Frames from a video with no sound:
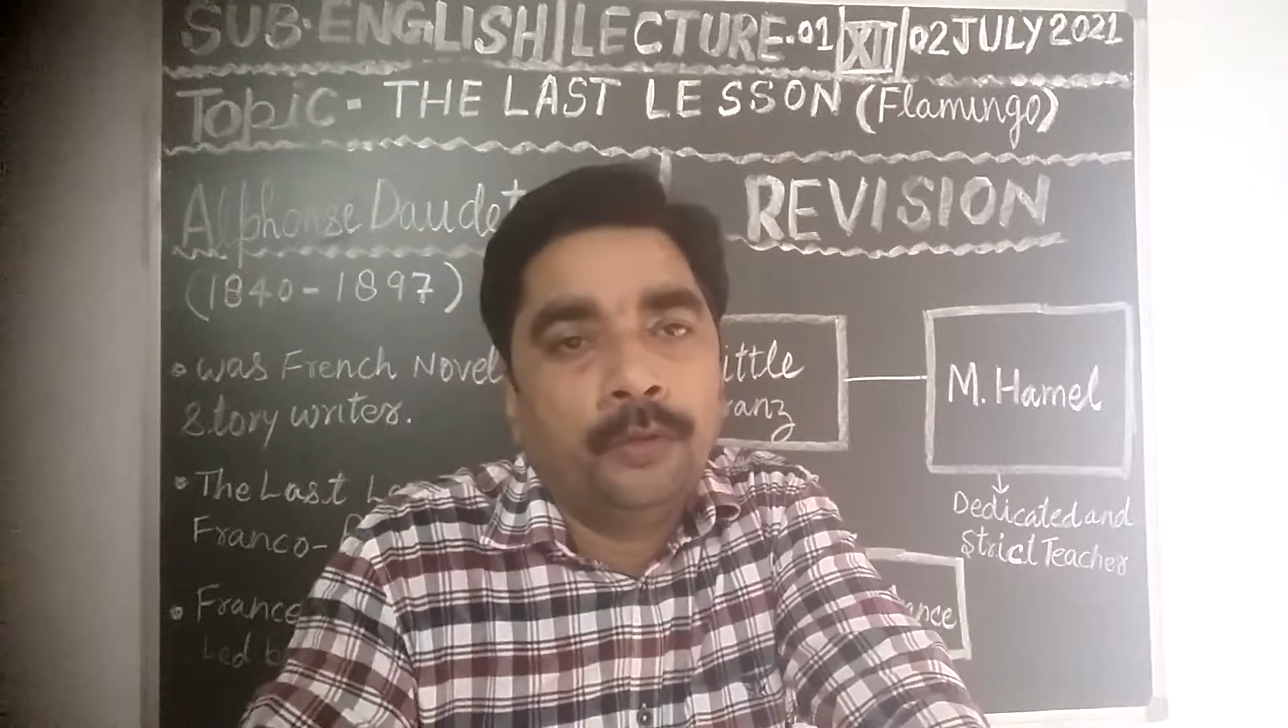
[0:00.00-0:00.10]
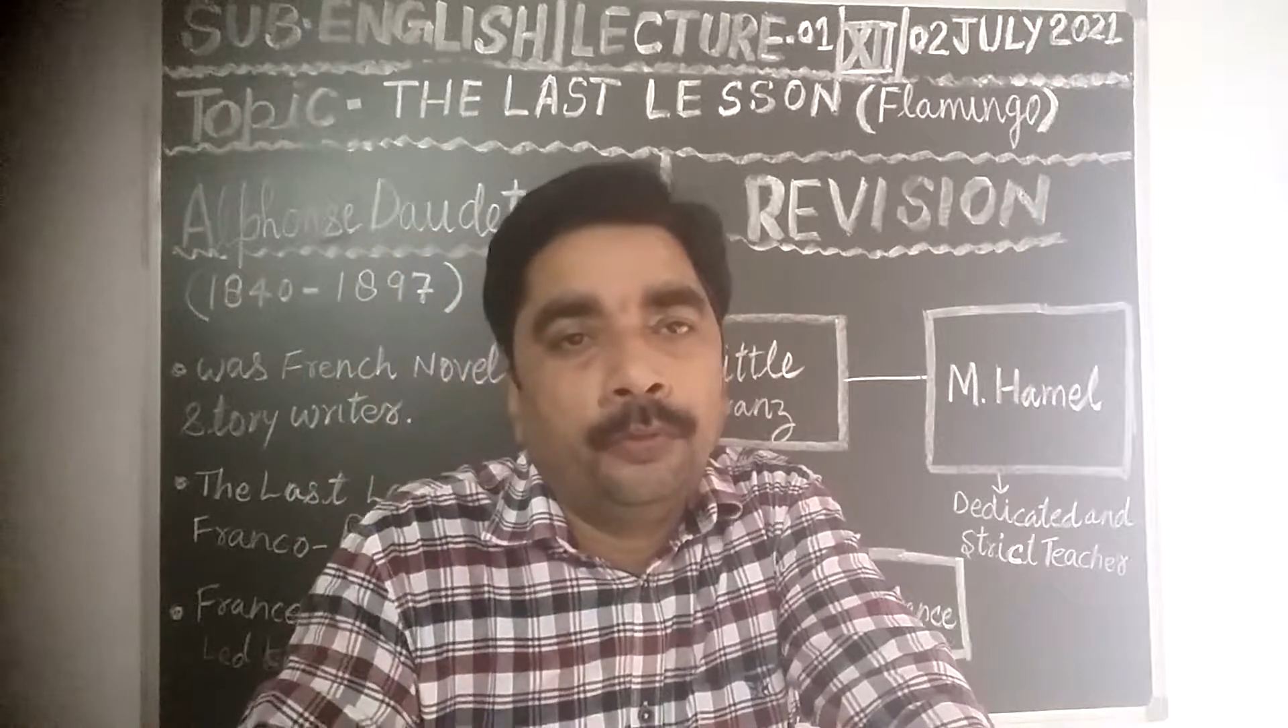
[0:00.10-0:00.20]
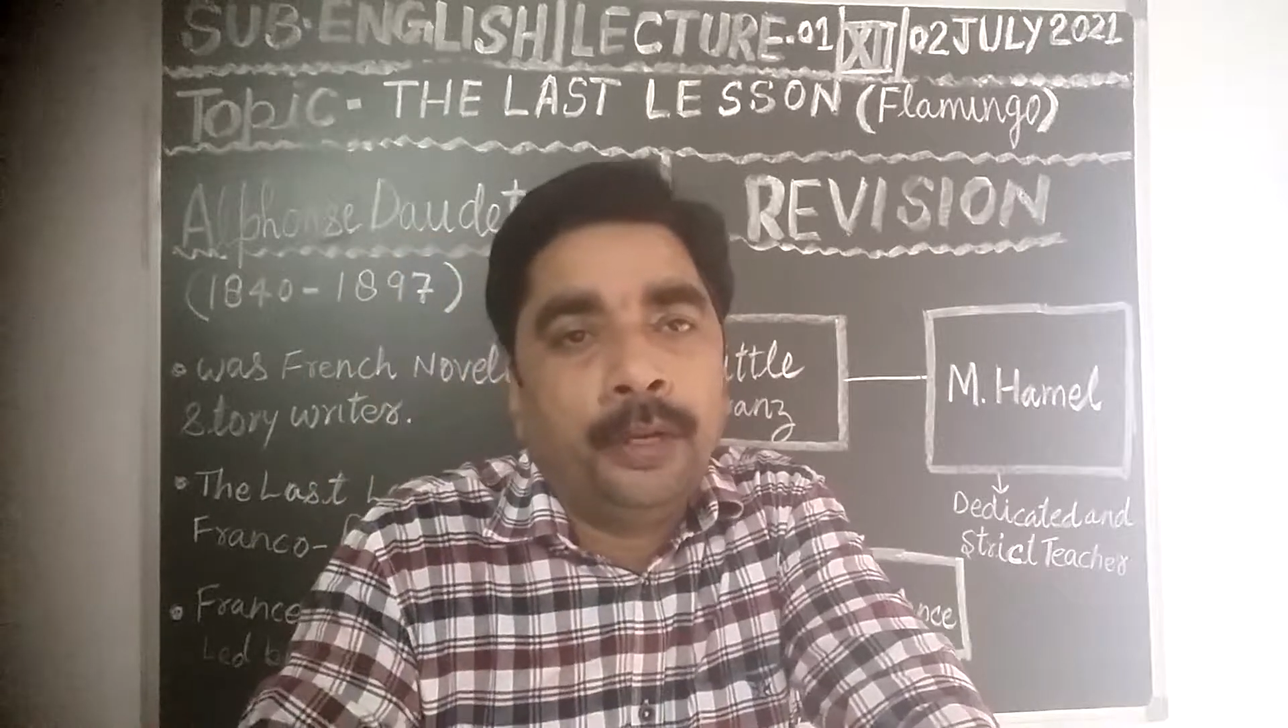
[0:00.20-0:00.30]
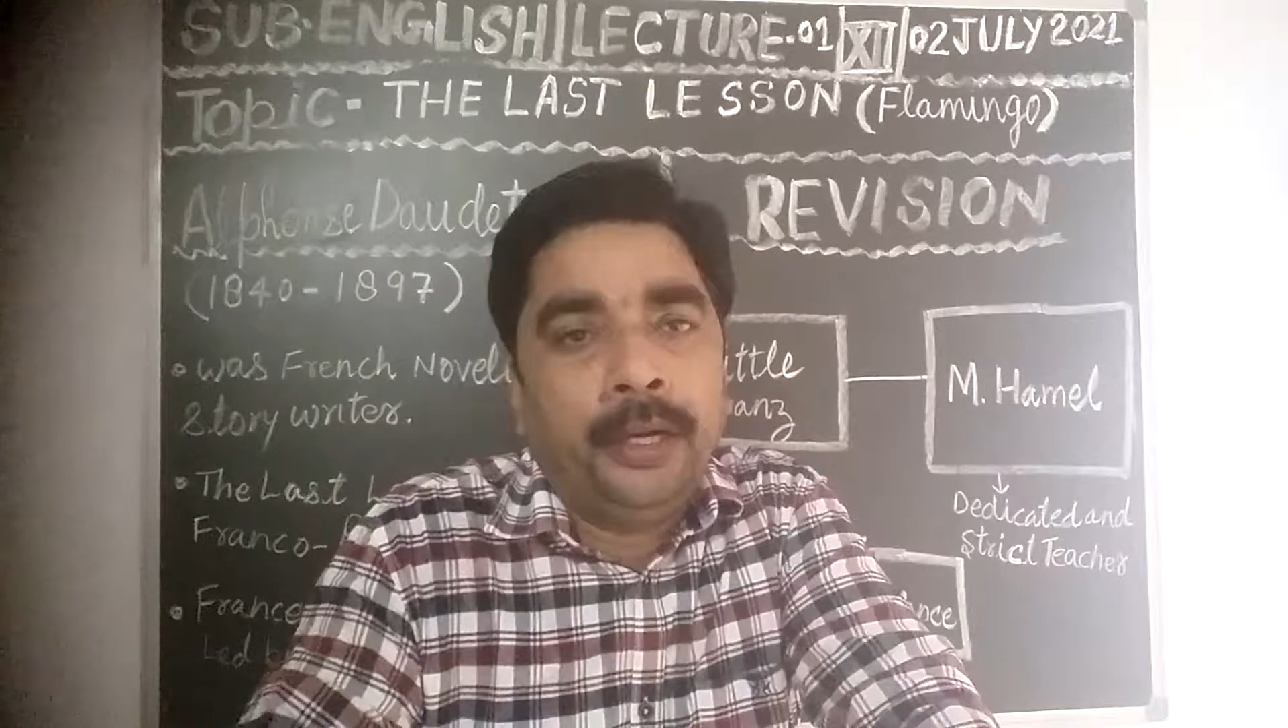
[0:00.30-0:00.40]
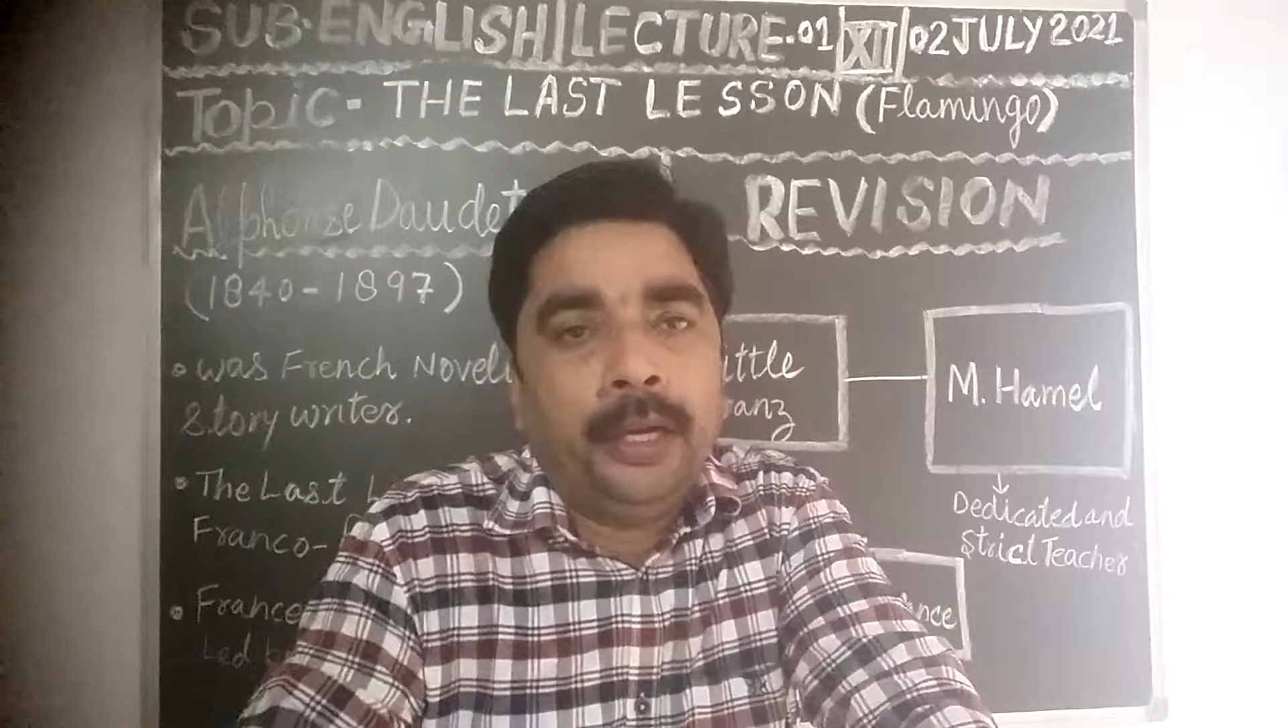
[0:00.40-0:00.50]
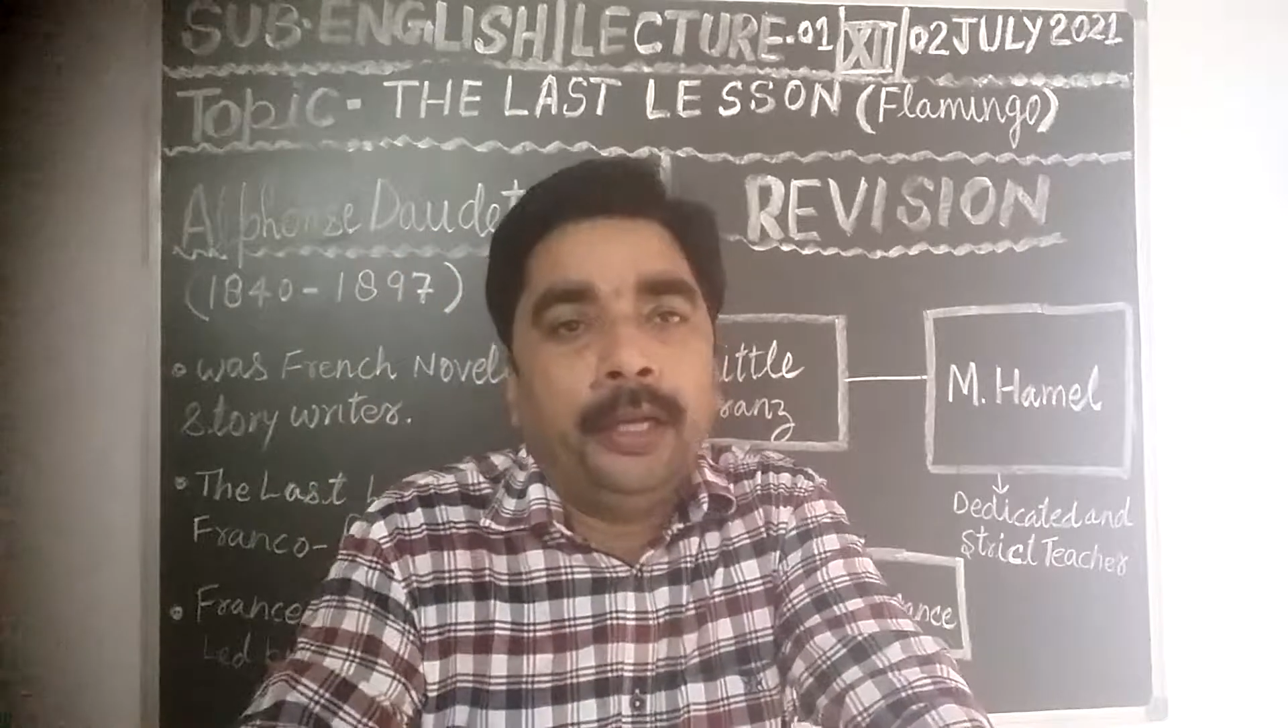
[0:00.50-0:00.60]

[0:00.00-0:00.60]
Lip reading: for